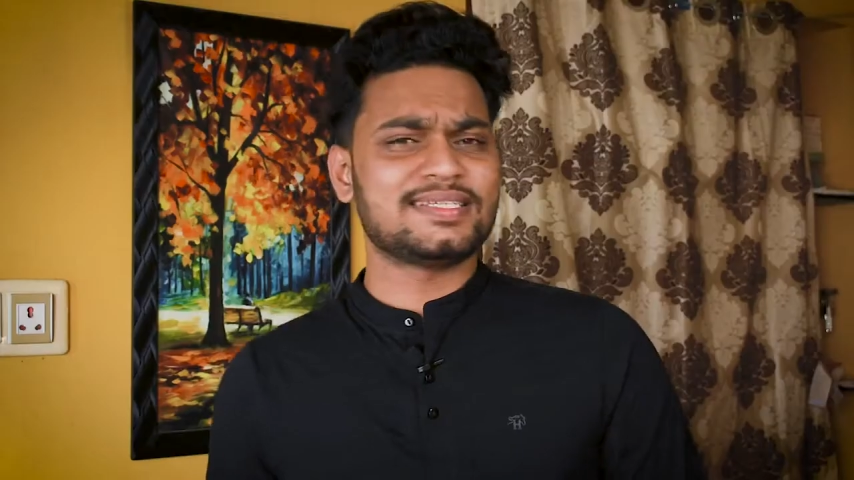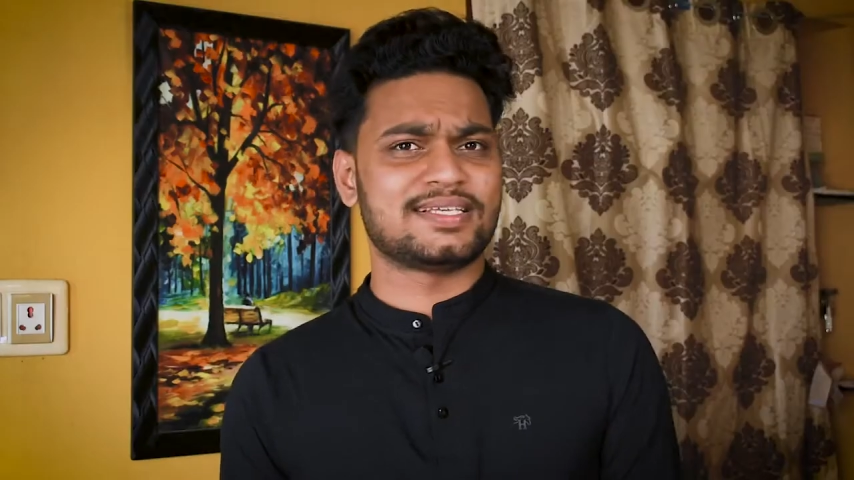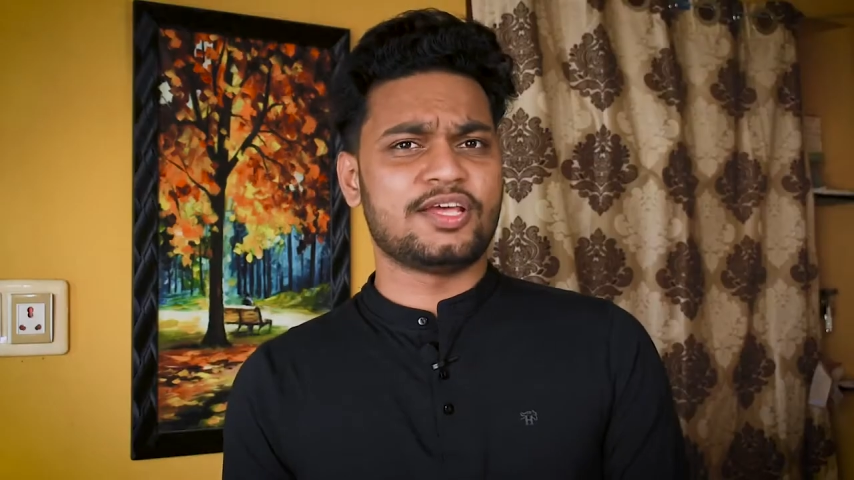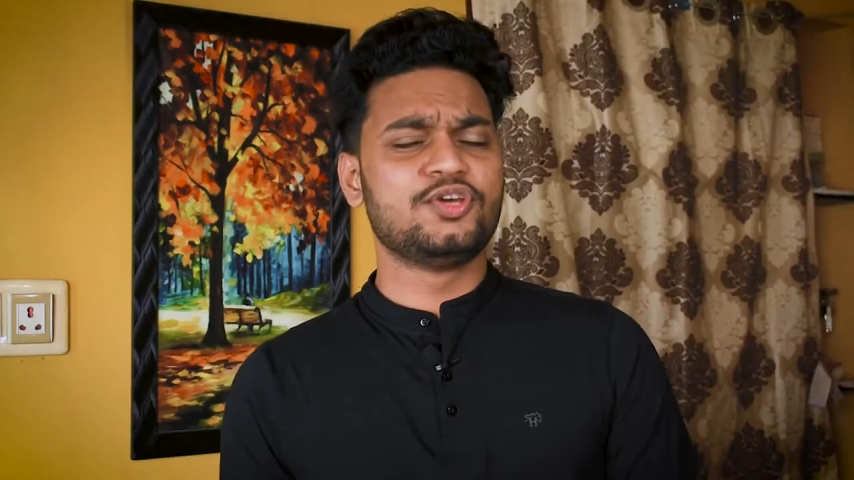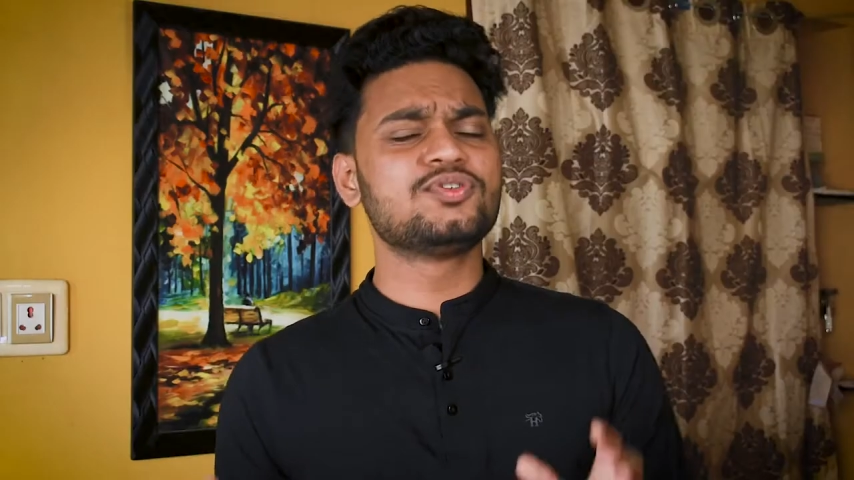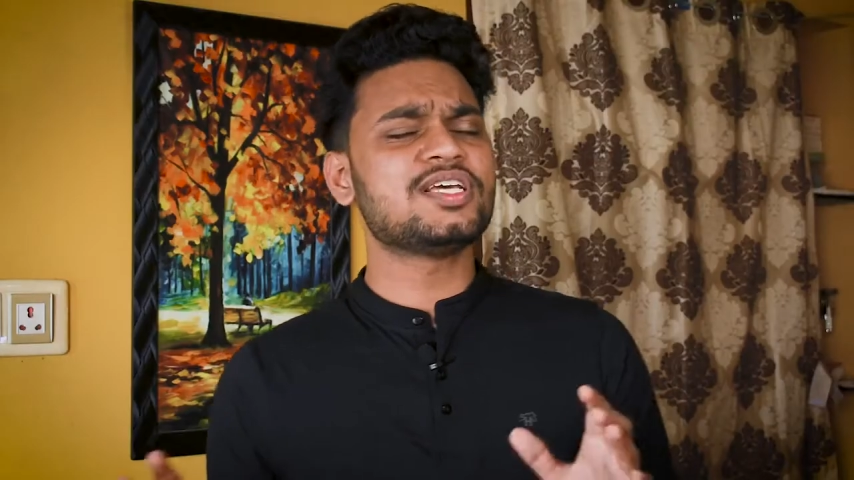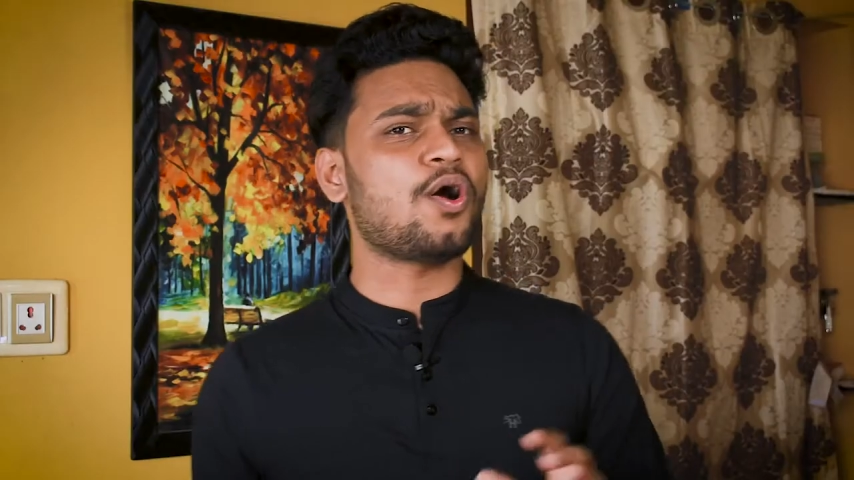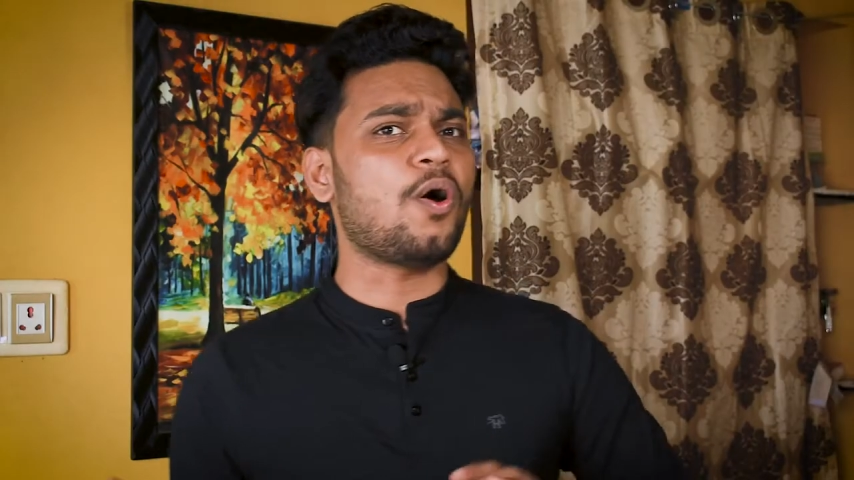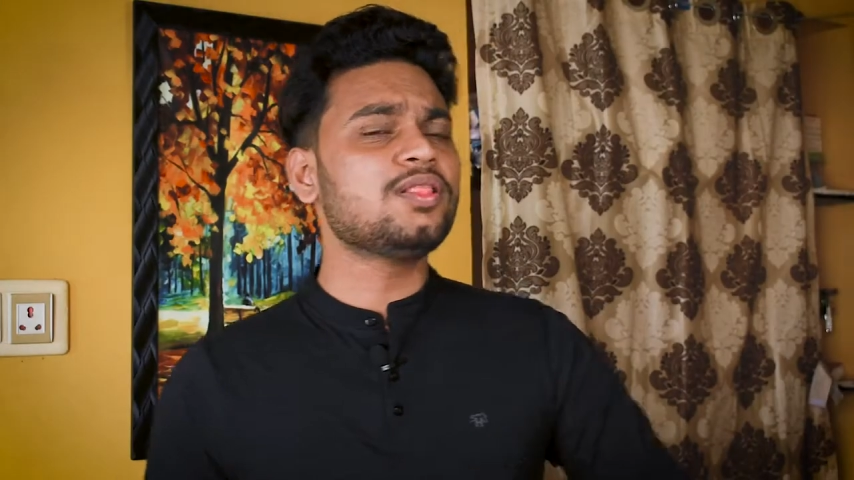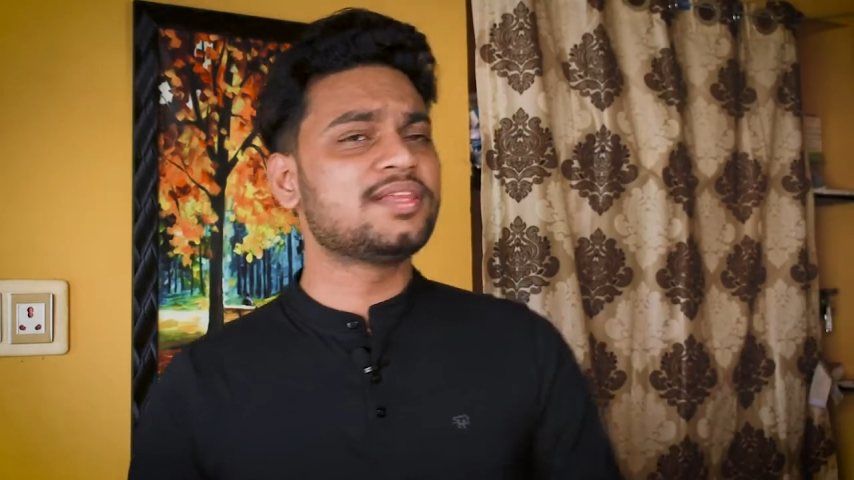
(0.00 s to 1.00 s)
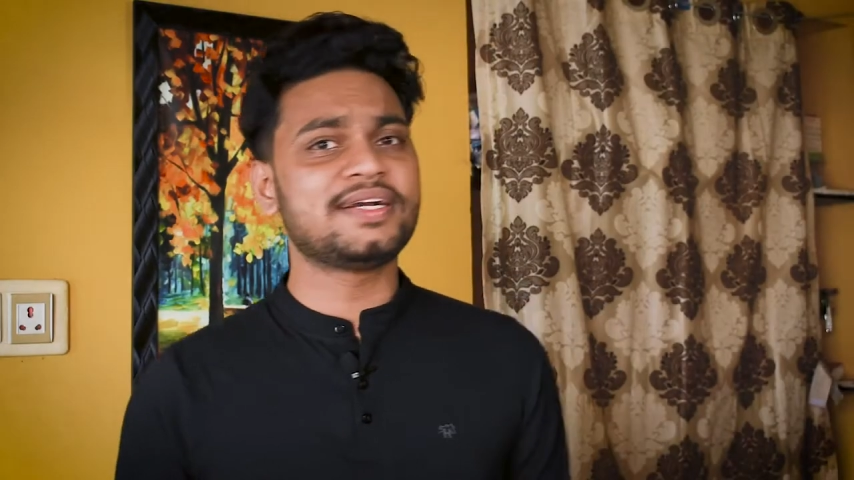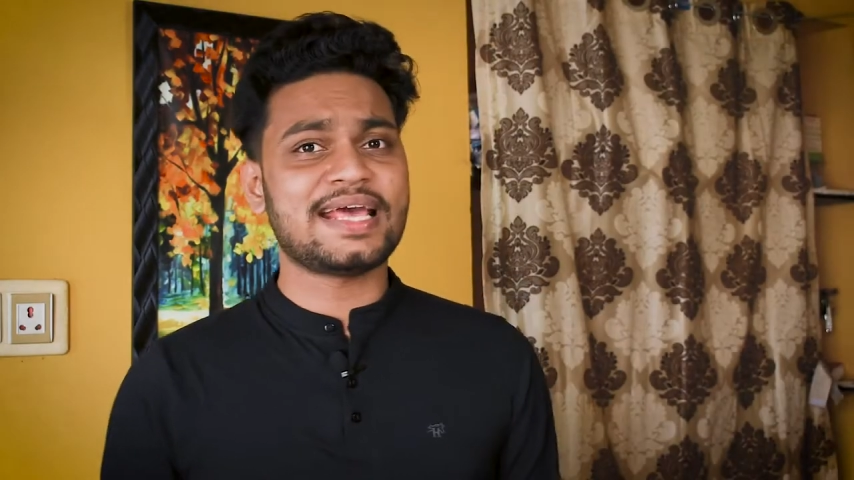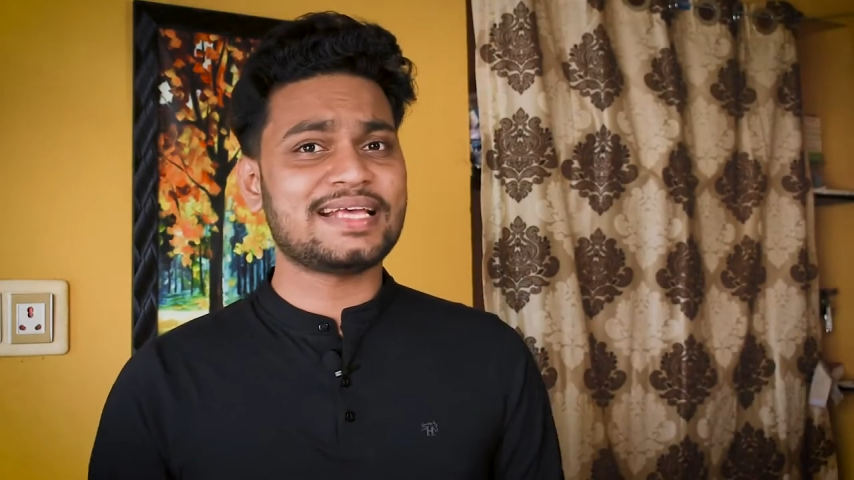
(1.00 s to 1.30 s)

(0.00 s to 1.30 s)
Yes, using all 30